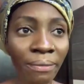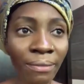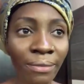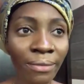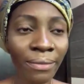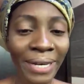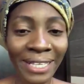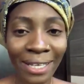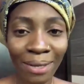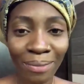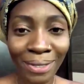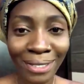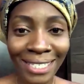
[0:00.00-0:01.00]
My
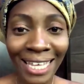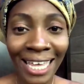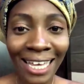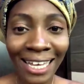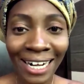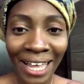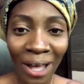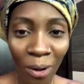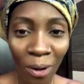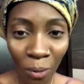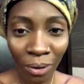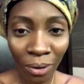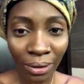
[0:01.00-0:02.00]
name is
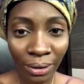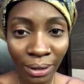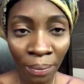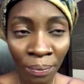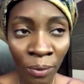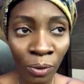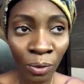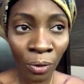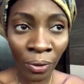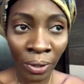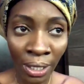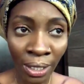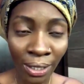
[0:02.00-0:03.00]
Iriawo Tamuno
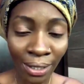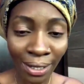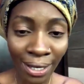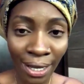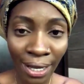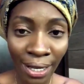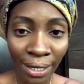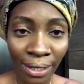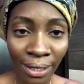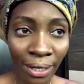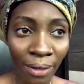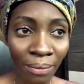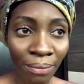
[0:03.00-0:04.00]
Tonye,
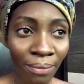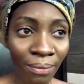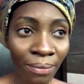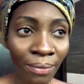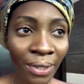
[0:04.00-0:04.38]
and